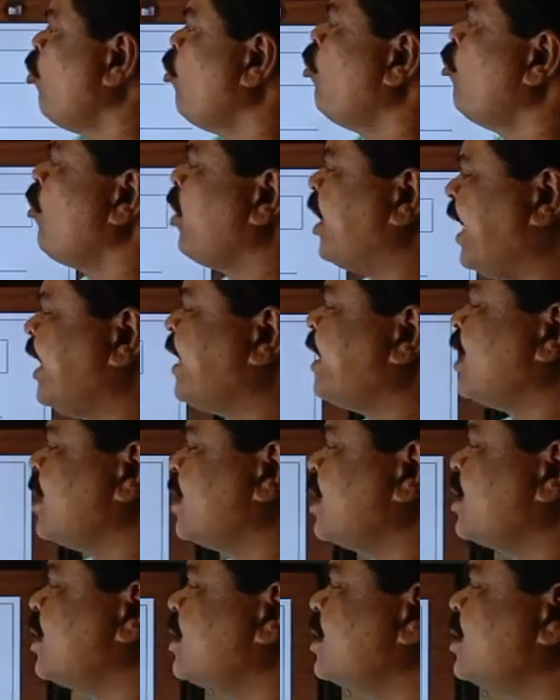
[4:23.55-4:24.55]
we can
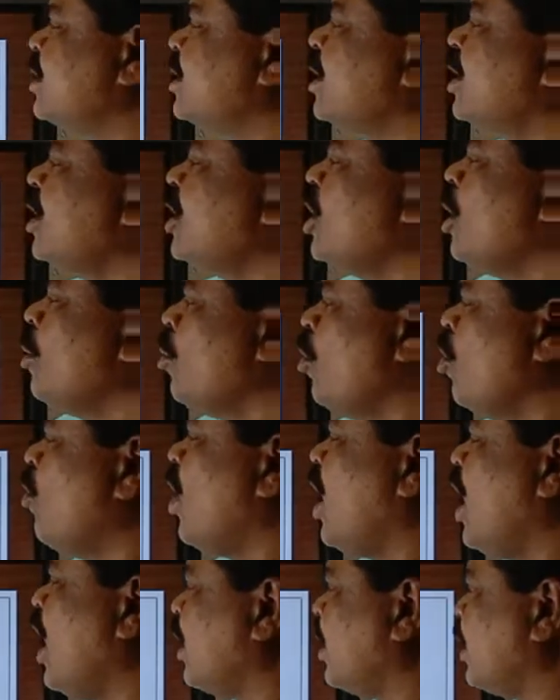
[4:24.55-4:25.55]
move
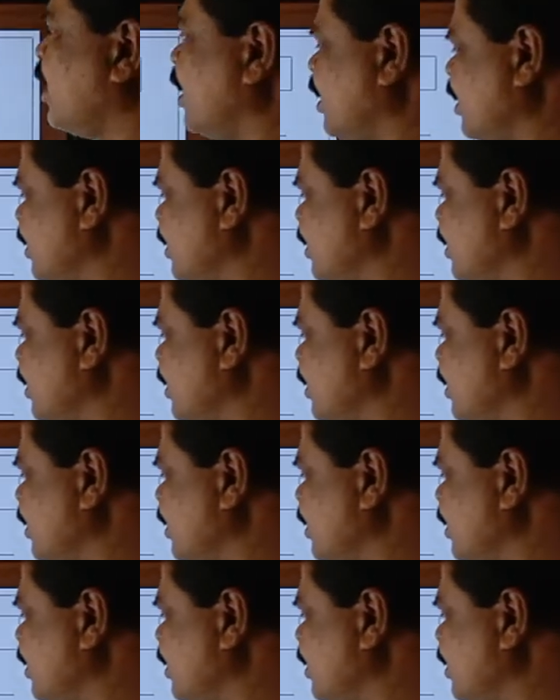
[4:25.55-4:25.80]
on.